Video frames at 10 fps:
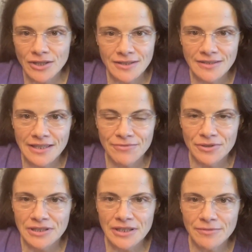got the
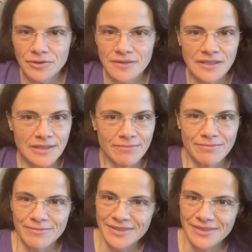delivery, obviously.